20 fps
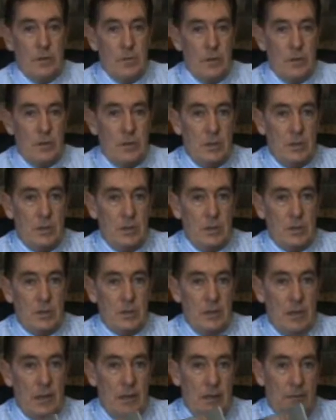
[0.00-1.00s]
which
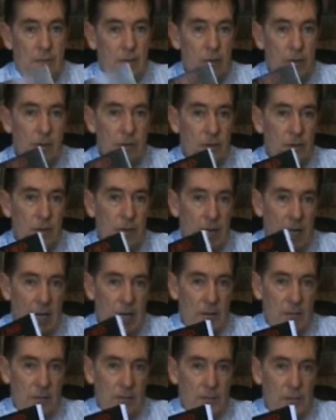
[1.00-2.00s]
is a very, very
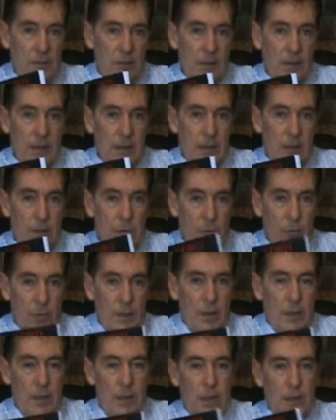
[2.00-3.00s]
helpful
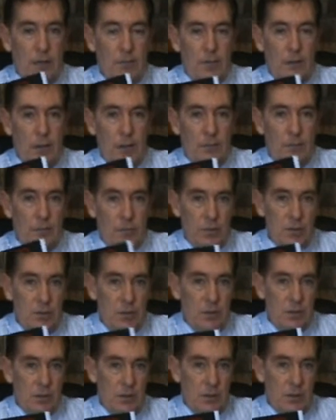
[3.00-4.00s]
way of
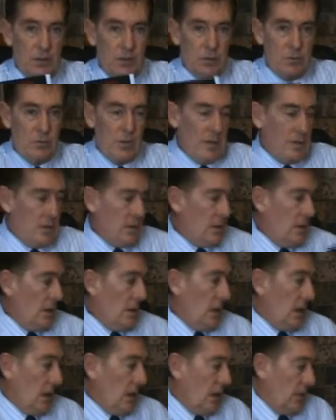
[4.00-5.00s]
reducing your stress.
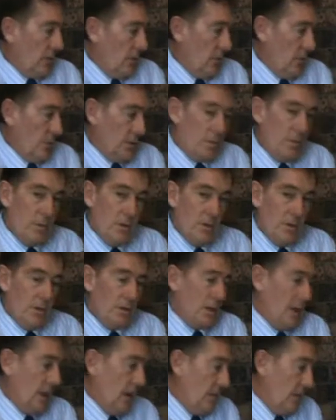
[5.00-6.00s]
And of course, we
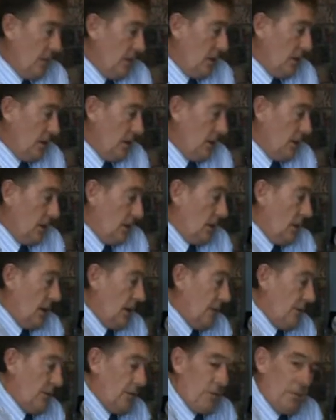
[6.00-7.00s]
also have the
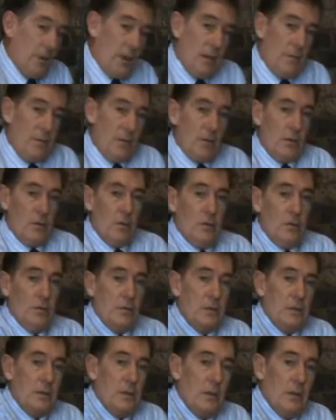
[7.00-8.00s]
Life Empowerment
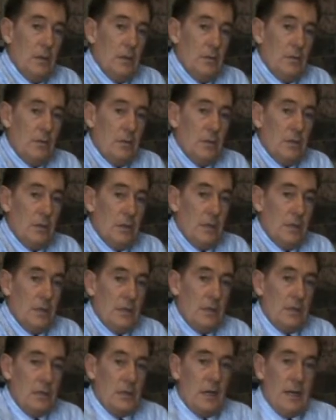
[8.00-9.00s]
course, which
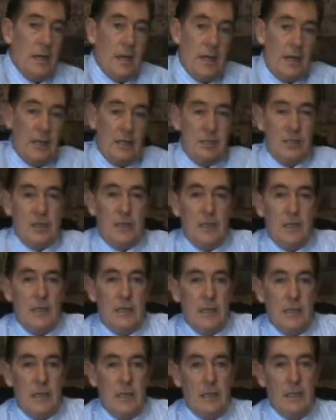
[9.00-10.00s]
is a
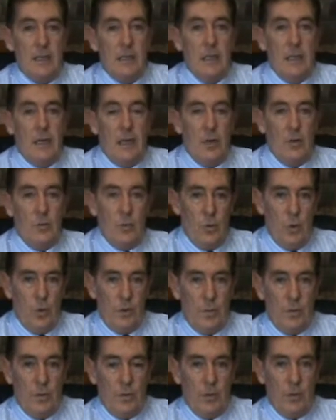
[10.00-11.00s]
CD and
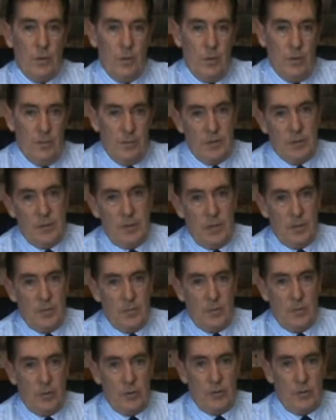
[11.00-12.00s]
workbook home study
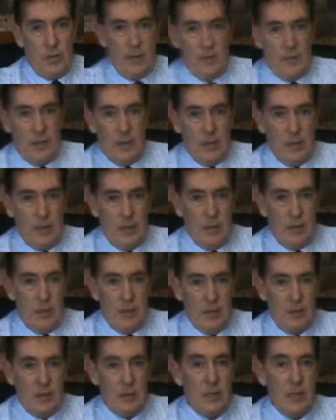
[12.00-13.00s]
program that you can
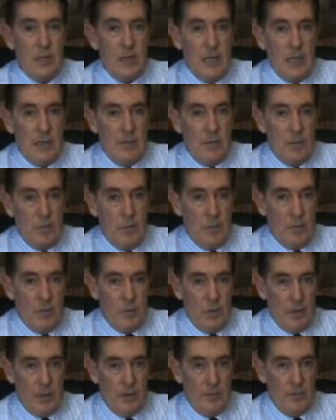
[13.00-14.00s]
use if you want
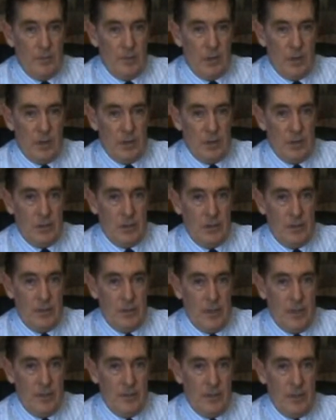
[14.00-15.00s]
more information
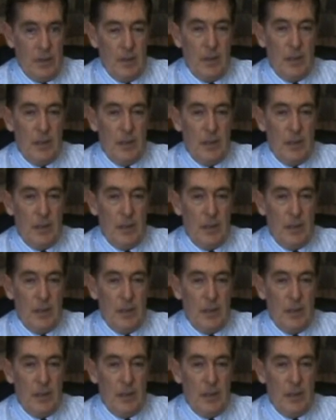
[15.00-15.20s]
on that.